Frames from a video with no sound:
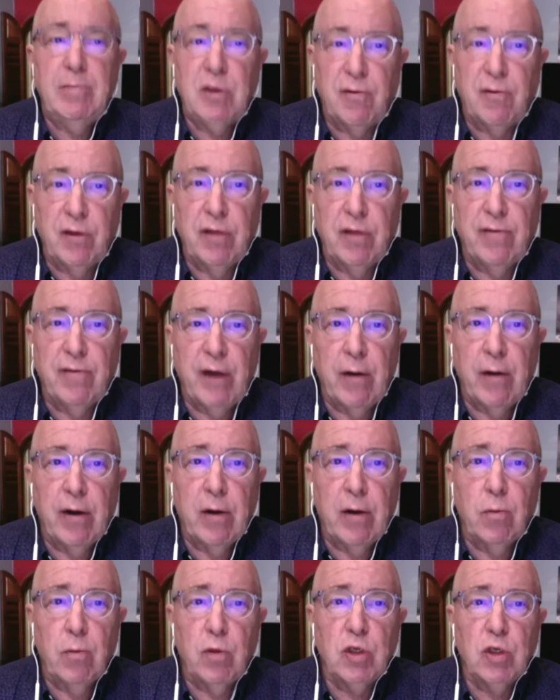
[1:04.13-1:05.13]
for the
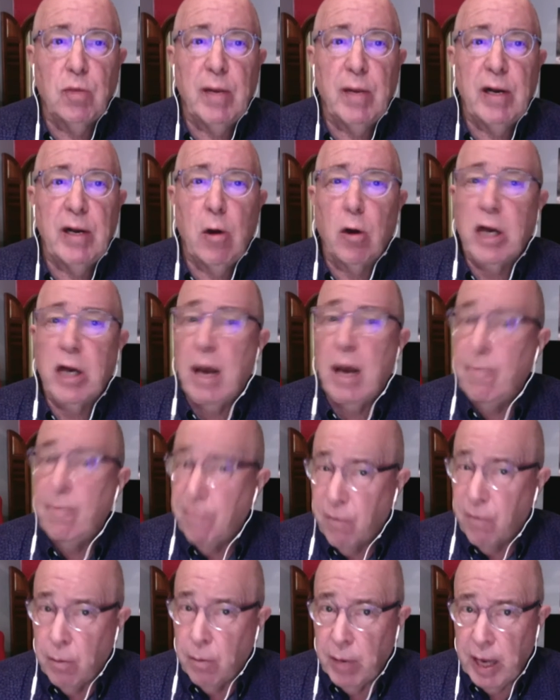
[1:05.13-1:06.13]
variant, which may not come
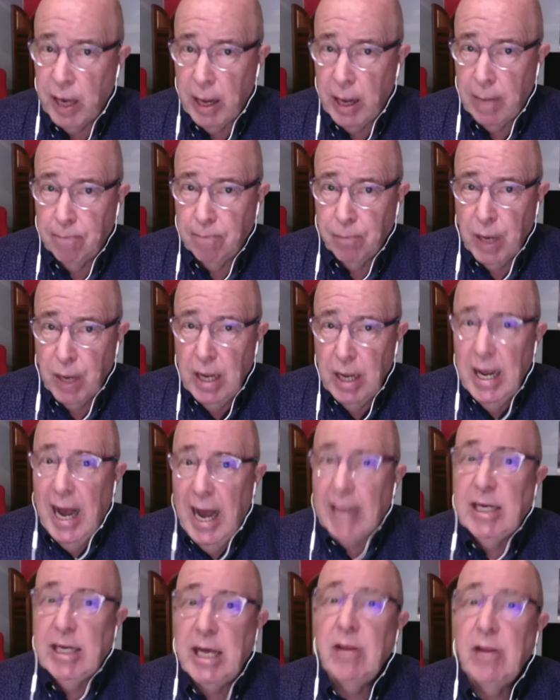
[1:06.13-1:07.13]
from here.
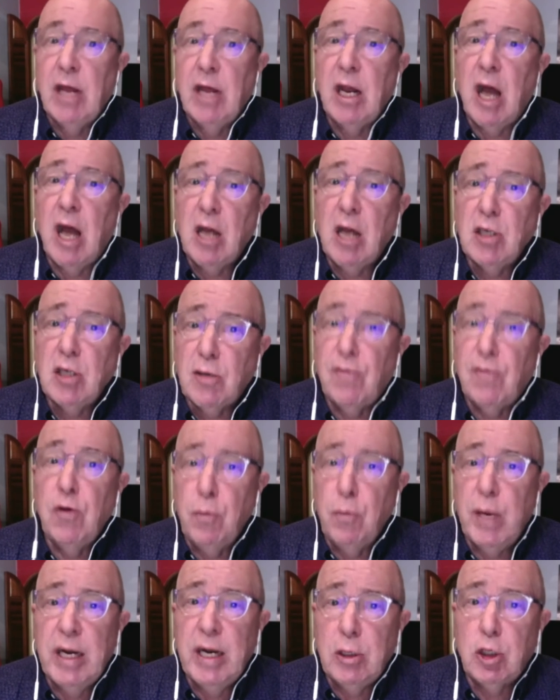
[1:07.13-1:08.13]
And in the last few
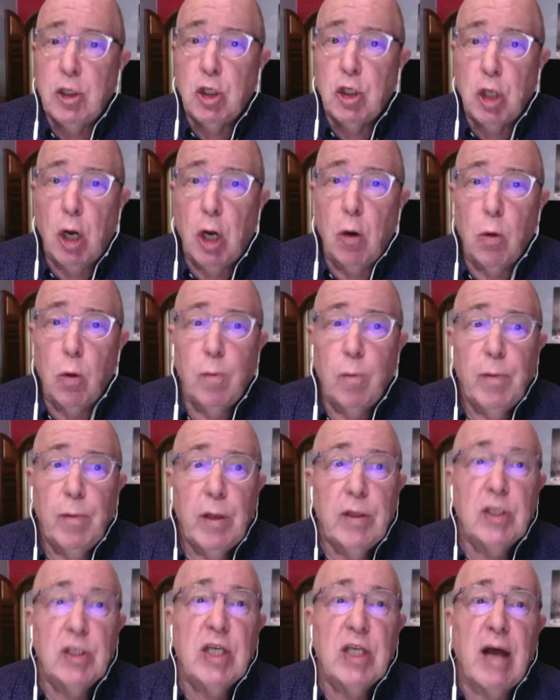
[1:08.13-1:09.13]
minutes, Joe,
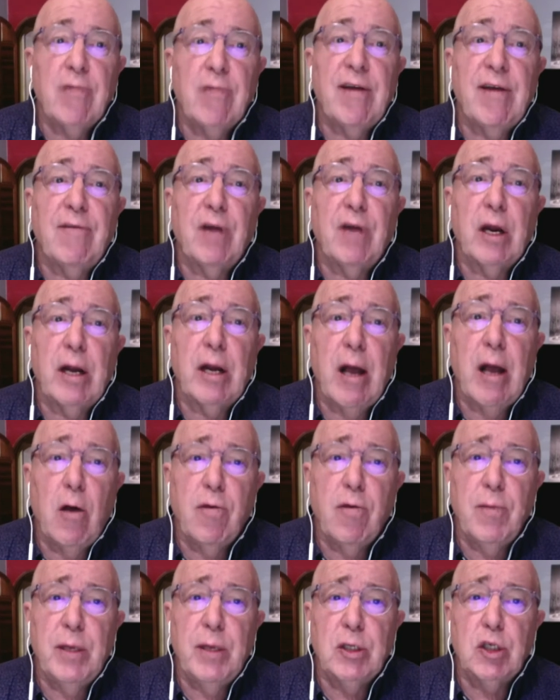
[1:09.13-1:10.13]
the South African
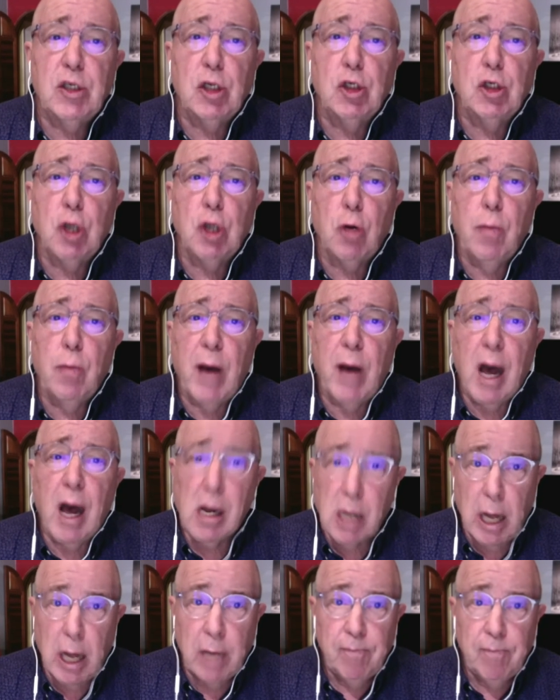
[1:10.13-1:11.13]
Health Minister, Joe
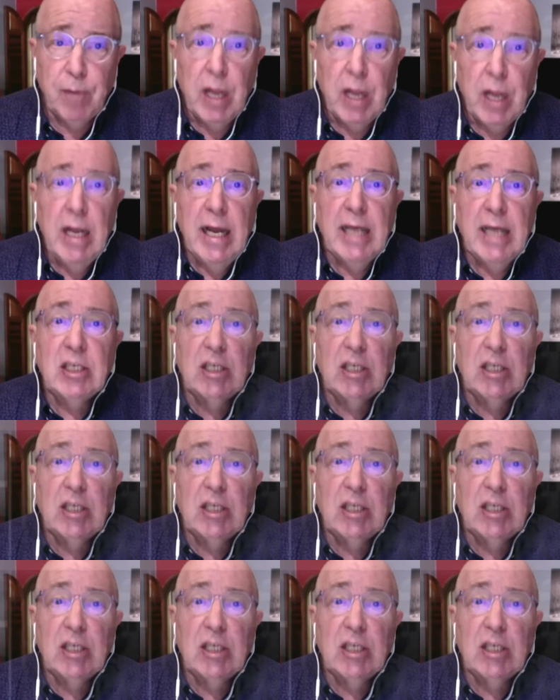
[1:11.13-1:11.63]
Phaahla, is